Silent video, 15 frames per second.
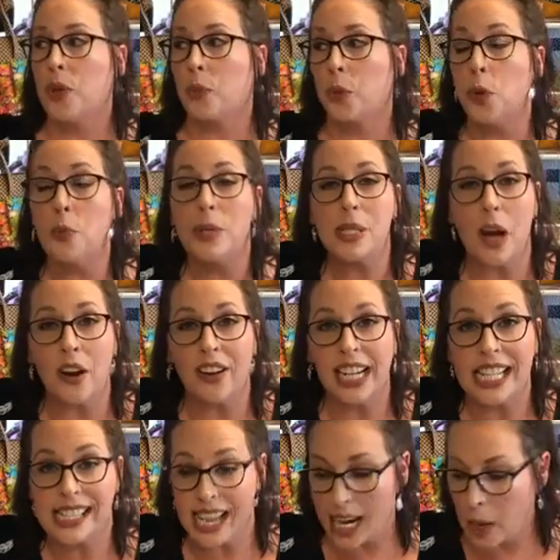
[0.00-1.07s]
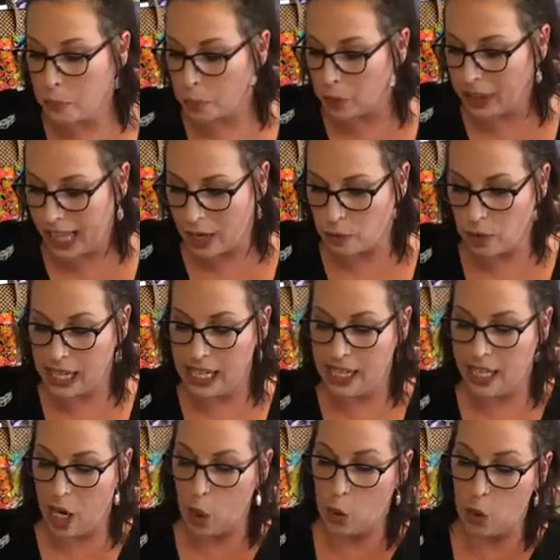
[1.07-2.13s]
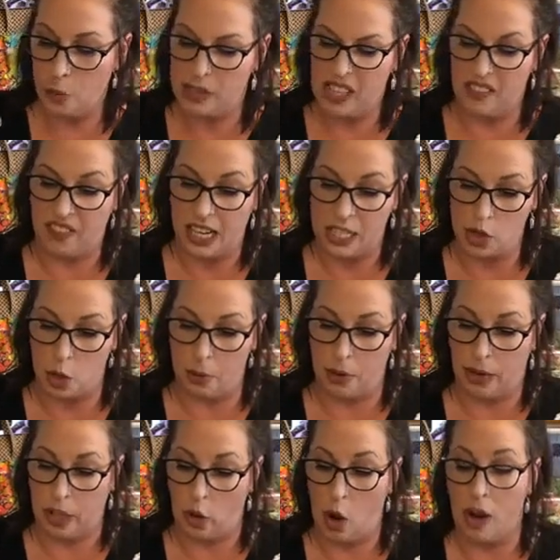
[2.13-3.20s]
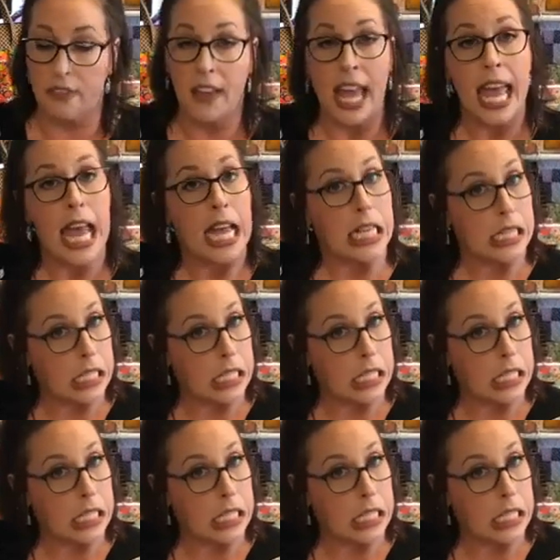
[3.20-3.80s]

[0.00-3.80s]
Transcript: The room is already set up. We're like ready to go. Oops, I forgot to turn my ringer off.